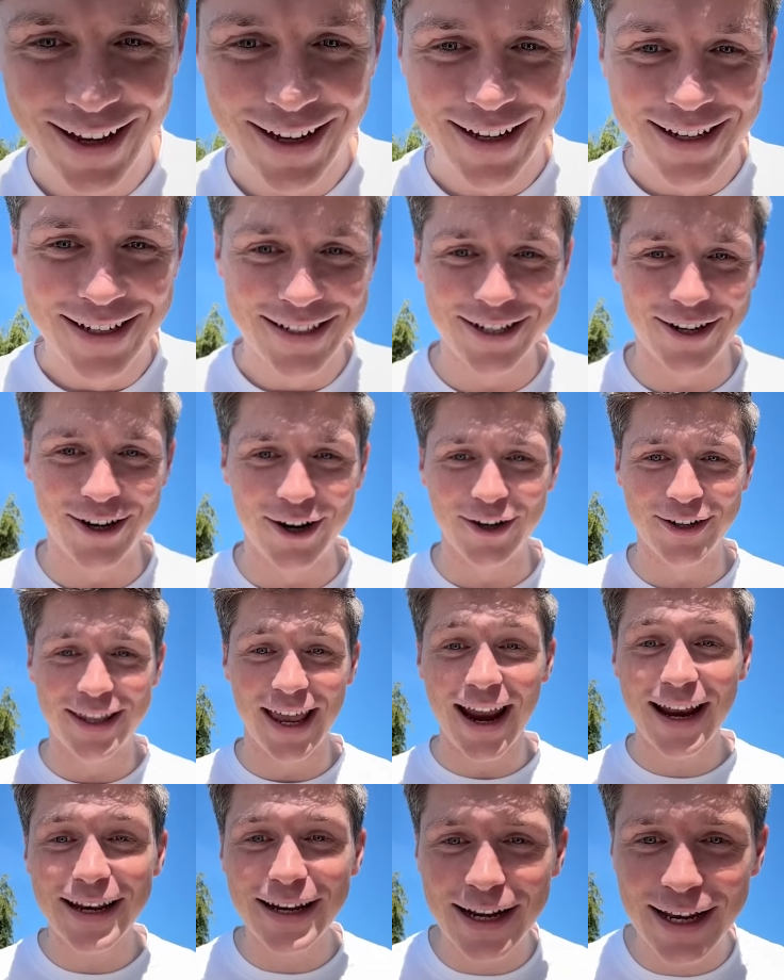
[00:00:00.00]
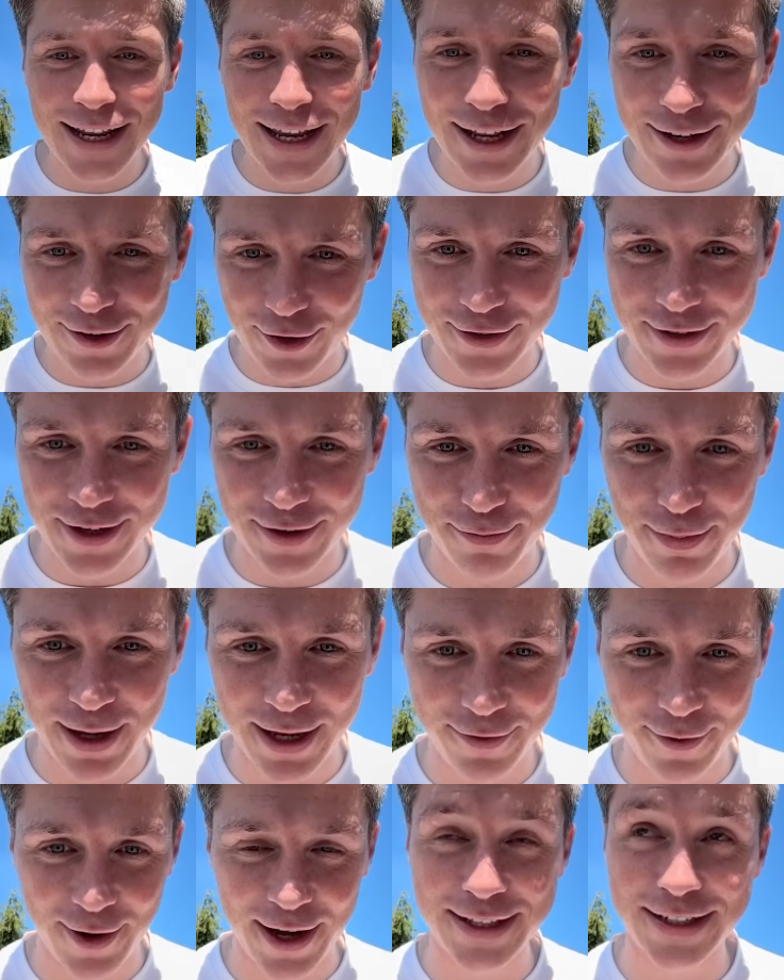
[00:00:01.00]
So technically, there's a big
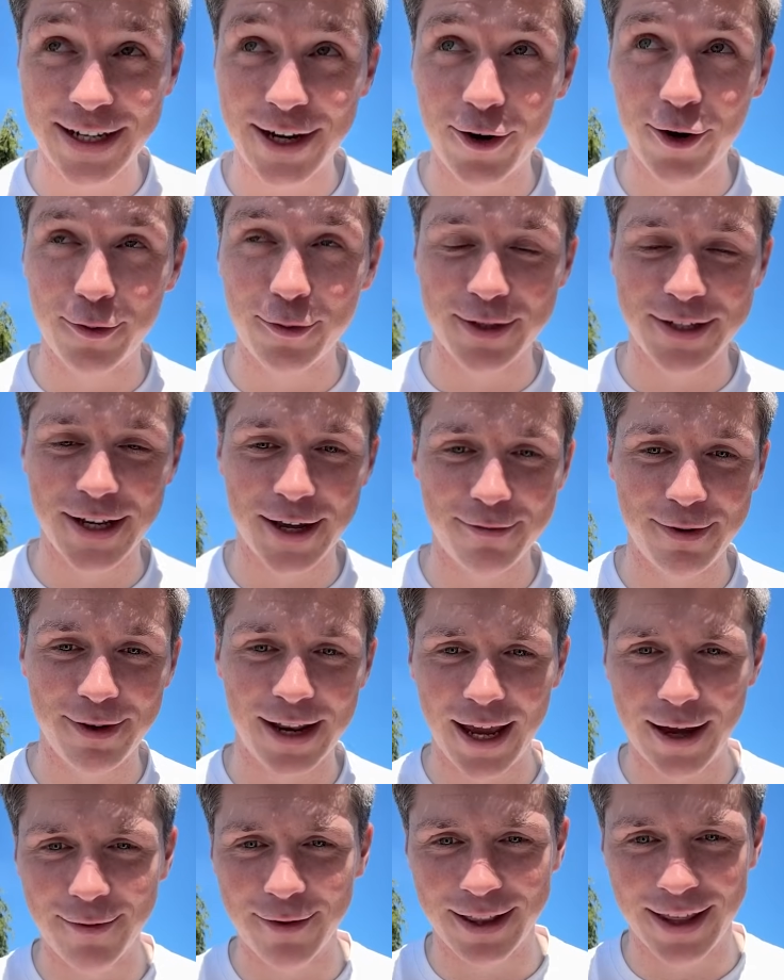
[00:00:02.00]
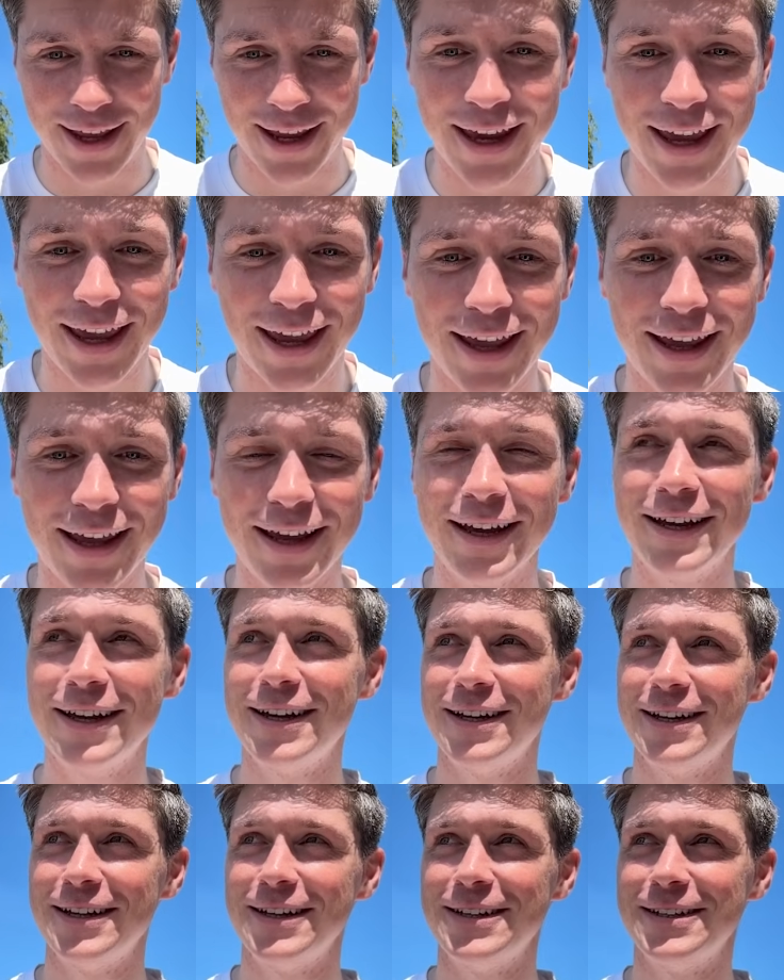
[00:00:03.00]
fat 0 beside my name, I think. Yeah, a
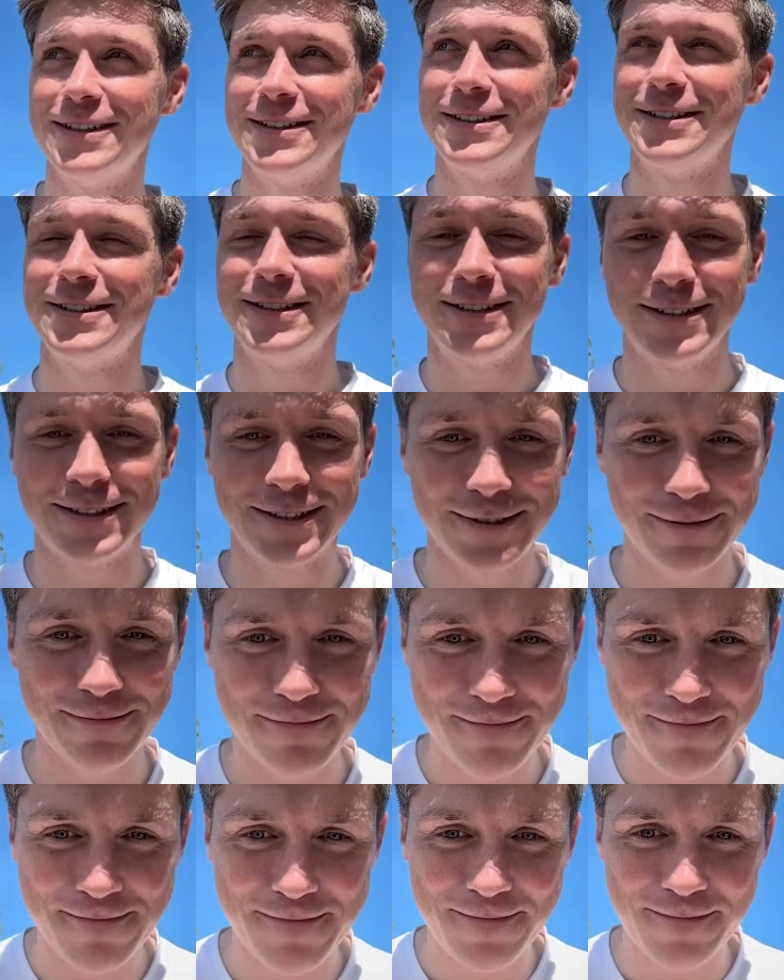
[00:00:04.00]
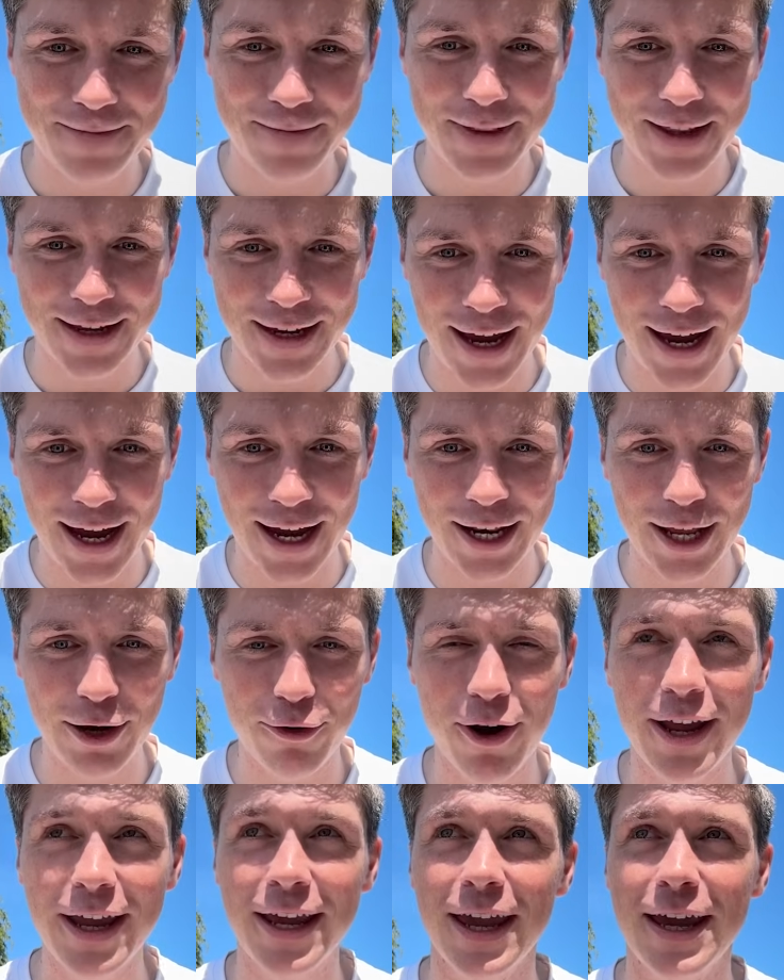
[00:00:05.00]
little asterisk beside that though, Conor. Yeah. Yeah, like
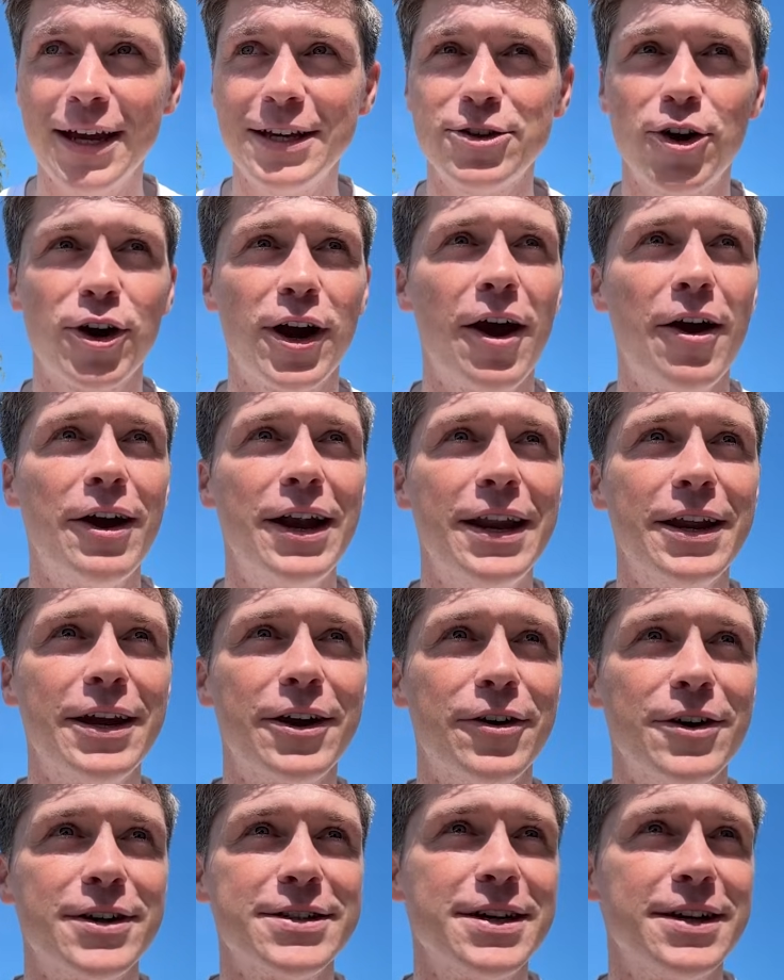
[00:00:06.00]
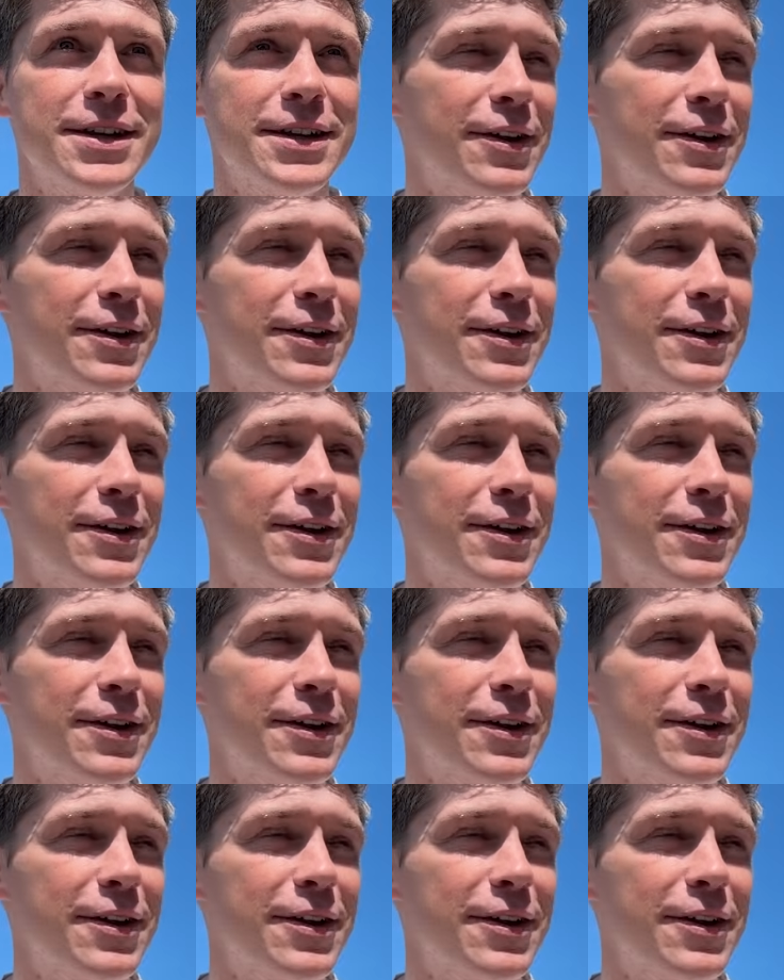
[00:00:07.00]
Ryan Giggs or Gary Lineker, is it?